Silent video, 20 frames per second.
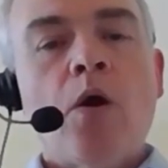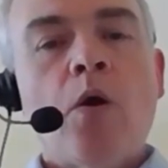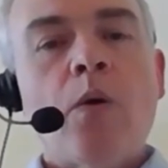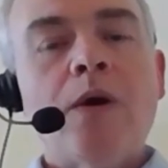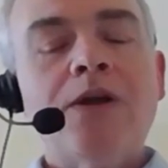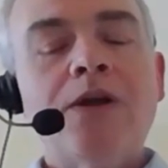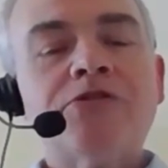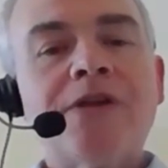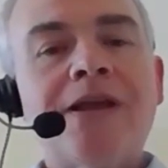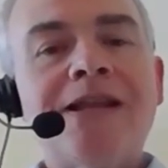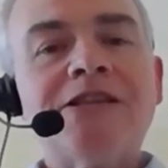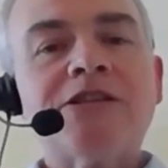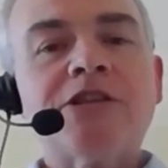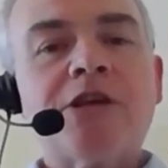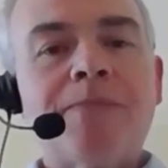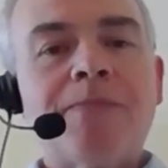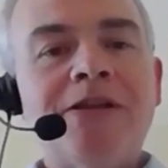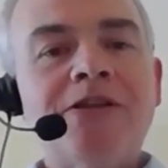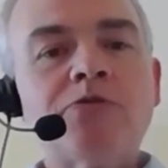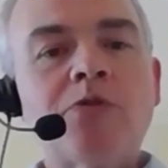When trainees
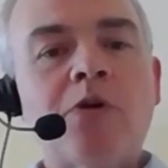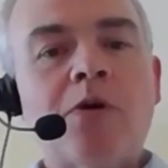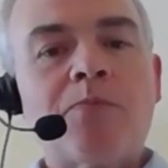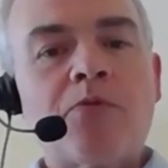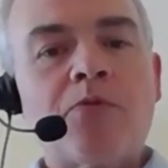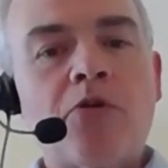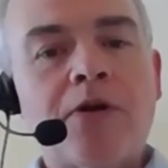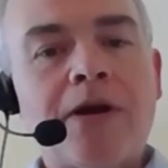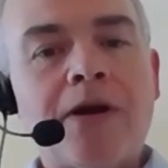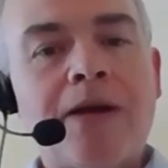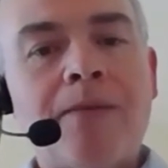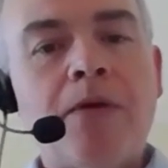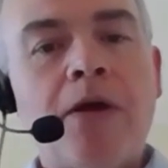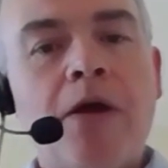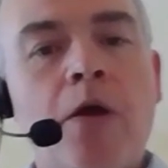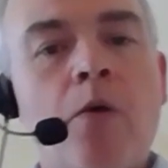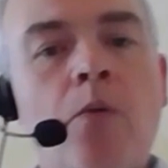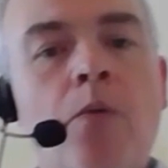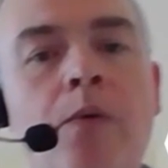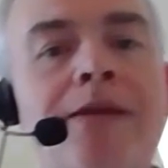come into our program,
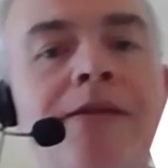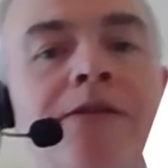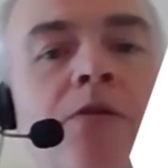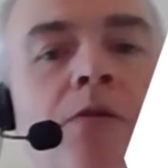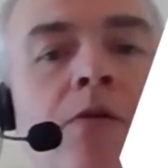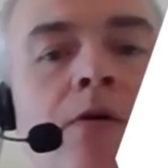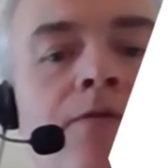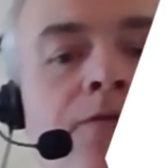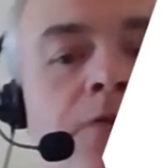we do a